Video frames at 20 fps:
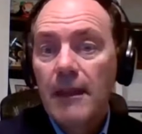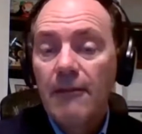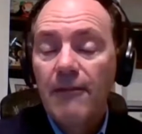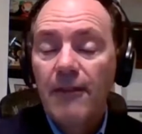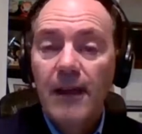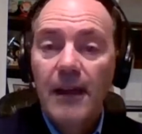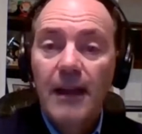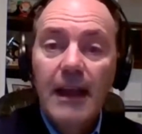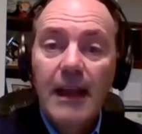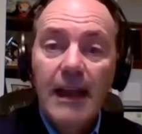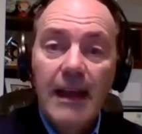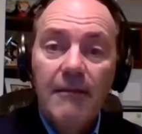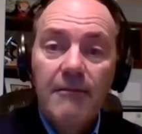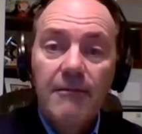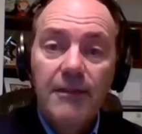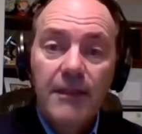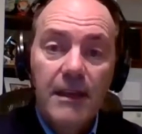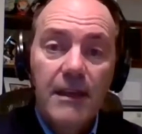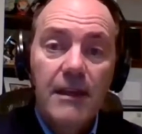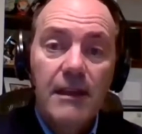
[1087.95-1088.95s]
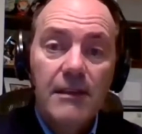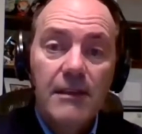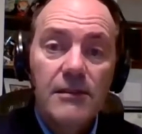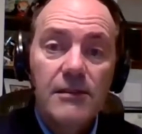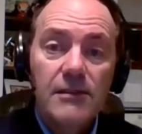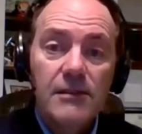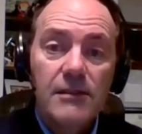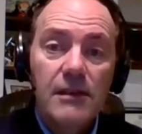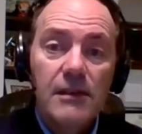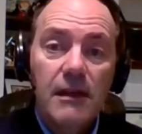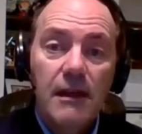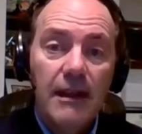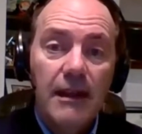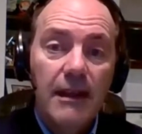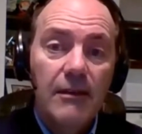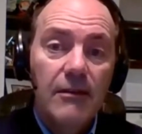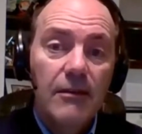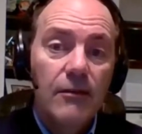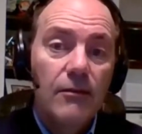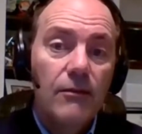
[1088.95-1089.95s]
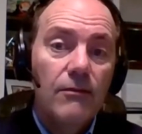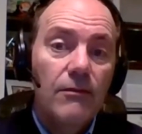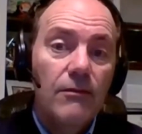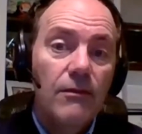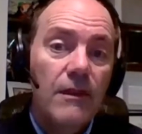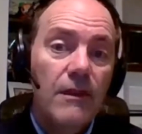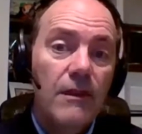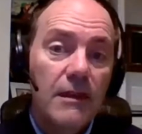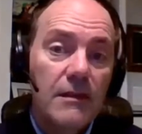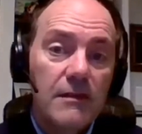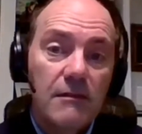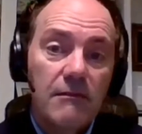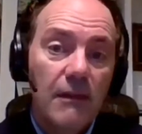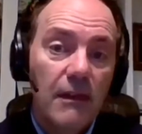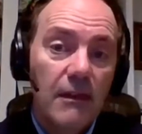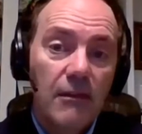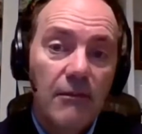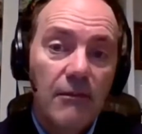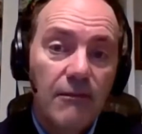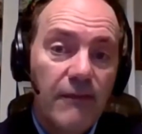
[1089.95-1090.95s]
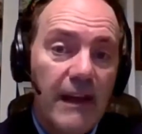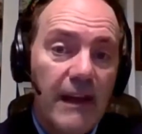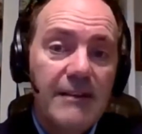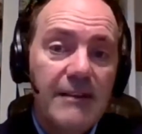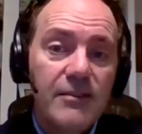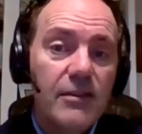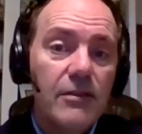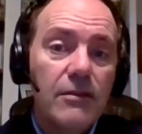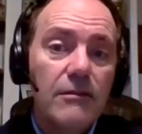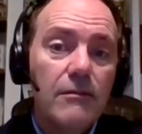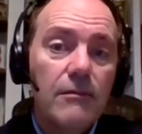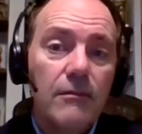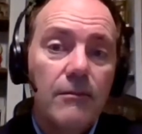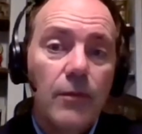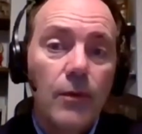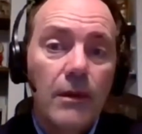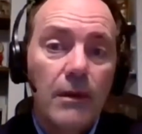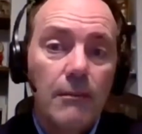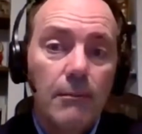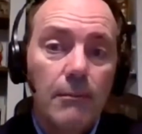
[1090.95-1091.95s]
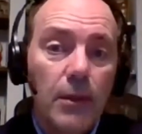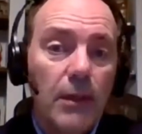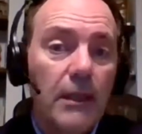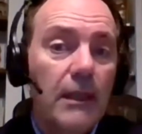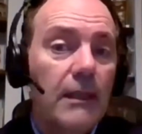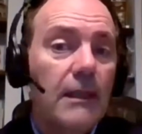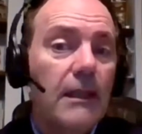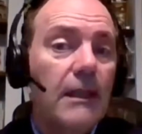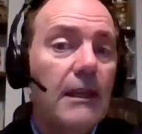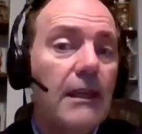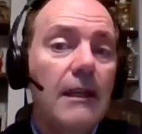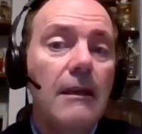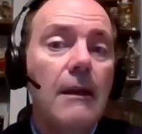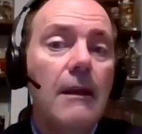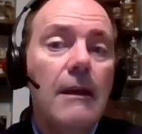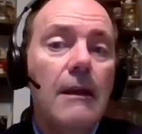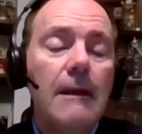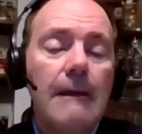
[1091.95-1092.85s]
if I have this, I can do this either faster, more completely.